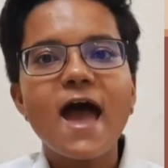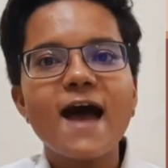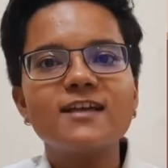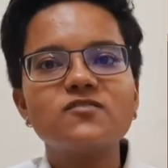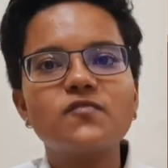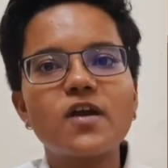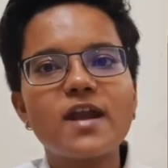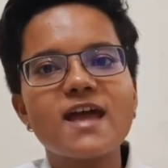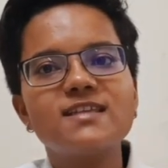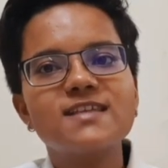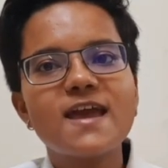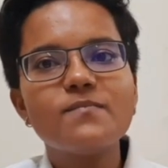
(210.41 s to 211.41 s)
As far
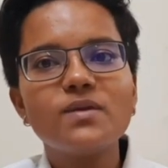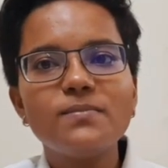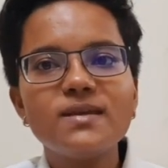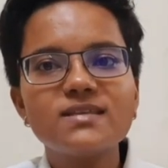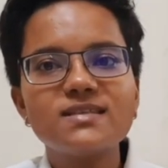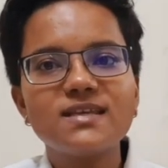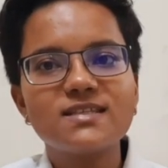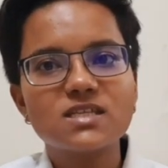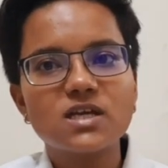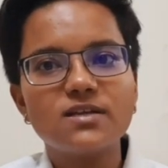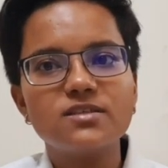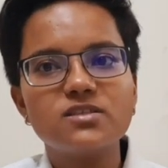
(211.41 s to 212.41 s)
as MBBS is
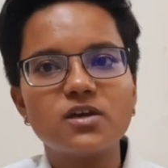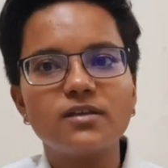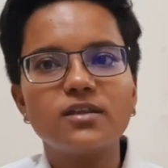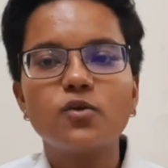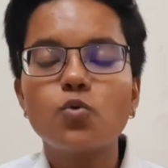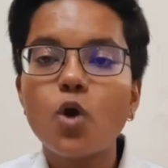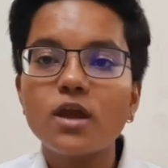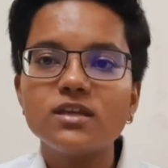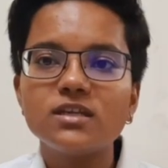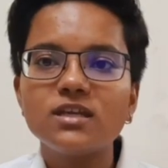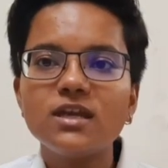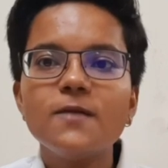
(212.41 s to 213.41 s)
concerned,
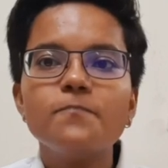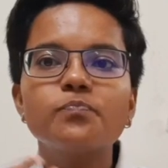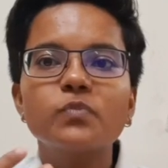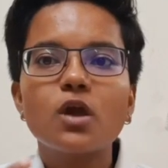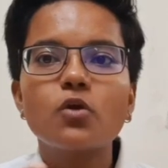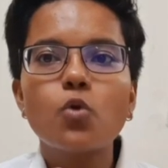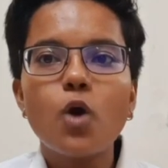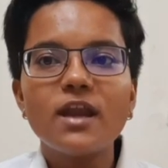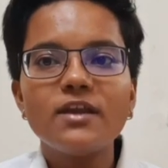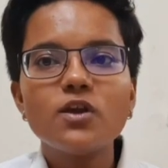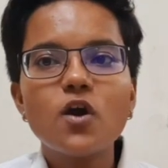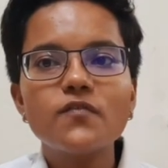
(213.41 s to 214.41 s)
the
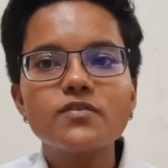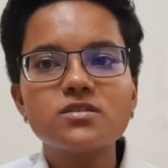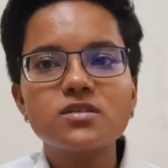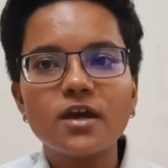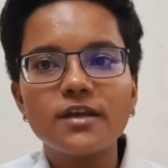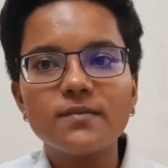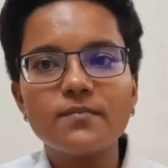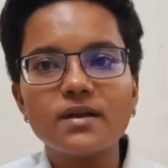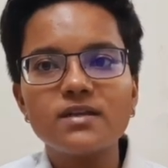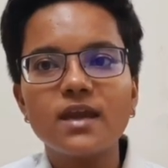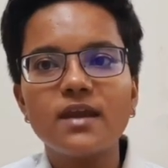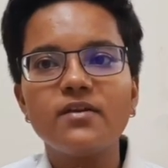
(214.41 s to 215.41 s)
quality of study
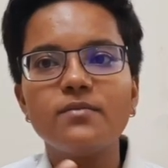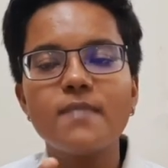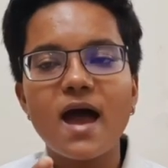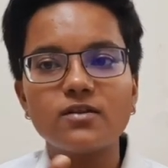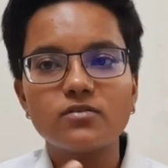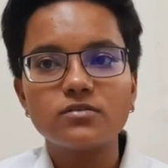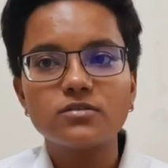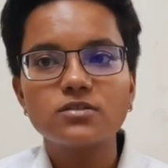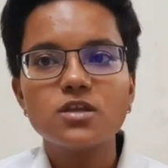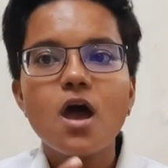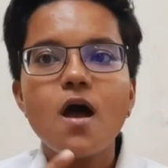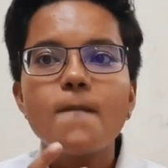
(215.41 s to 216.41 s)

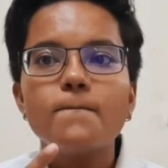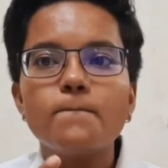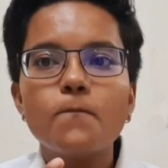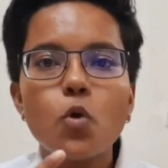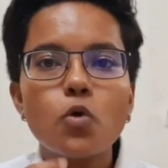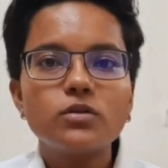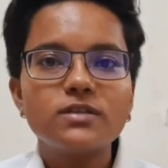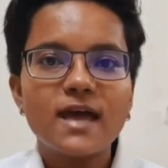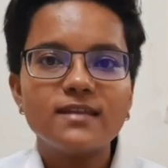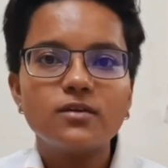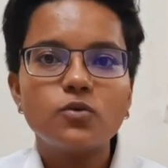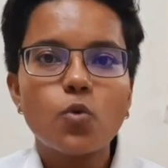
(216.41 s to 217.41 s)
matters more
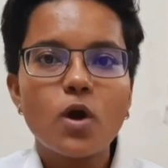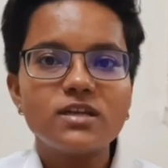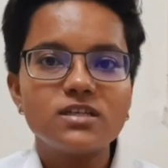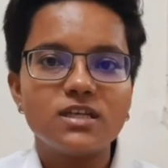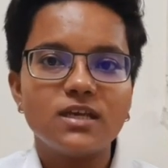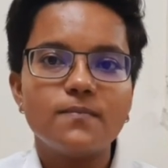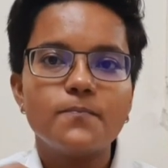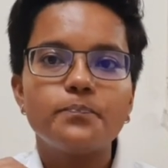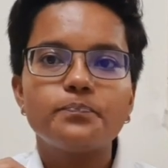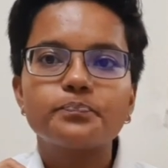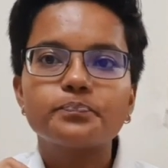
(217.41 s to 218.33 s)
than the quantity.